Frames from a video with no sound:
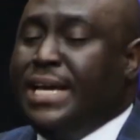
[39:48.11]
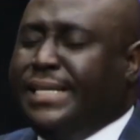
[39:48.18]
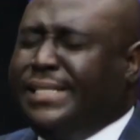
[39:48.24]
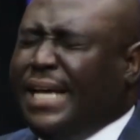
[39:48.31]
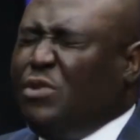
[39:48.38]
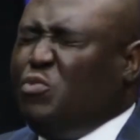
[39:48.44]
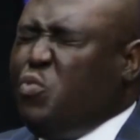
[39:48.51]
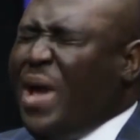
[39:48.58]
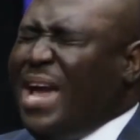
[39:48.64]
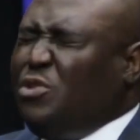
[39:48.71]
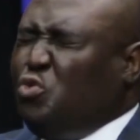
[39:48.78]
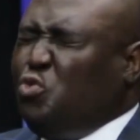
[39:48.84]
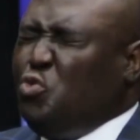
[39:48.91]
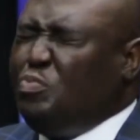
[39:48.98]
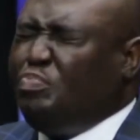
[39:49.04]
He said,
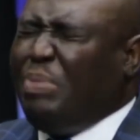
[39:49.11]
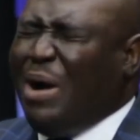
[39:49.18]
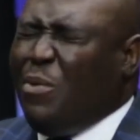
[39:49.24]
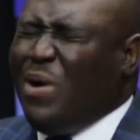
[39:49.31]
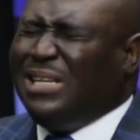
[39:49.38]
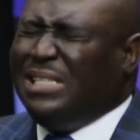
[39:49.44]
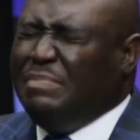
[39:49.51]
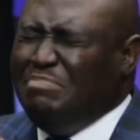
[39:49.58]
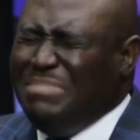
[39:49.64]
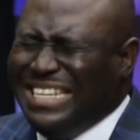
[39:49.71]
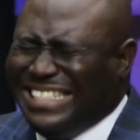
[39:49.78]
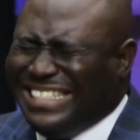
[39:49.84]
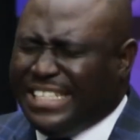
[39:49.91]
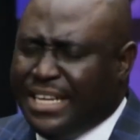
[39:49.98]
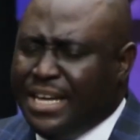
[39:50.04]
Where two powers
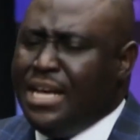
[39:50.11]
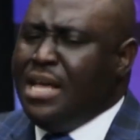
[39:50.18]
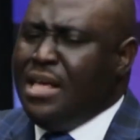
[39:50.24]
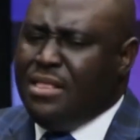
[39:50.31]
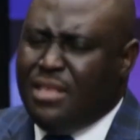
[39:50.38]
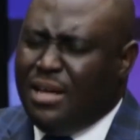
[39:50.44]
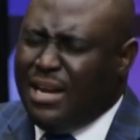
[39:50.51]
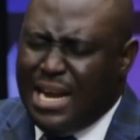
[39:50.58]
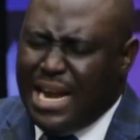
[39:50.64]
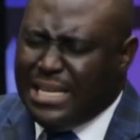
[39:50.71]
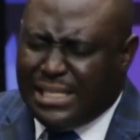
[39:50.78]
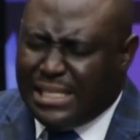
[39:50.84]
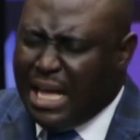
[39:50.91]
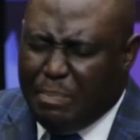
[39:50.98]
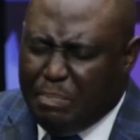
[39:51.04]
meet, the
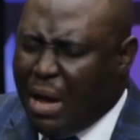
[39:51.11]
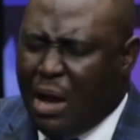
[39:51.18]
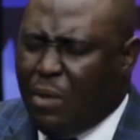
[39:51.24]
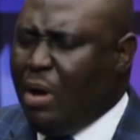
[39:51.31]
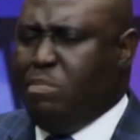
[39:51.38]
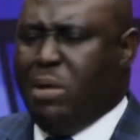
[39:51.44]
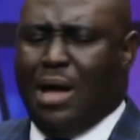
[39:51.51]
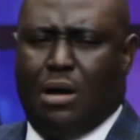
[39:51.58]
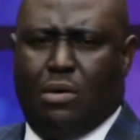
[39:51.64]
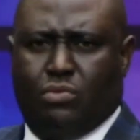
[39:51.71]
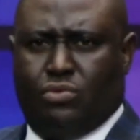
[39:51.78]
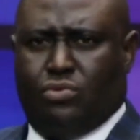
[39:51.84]
lesser power bows.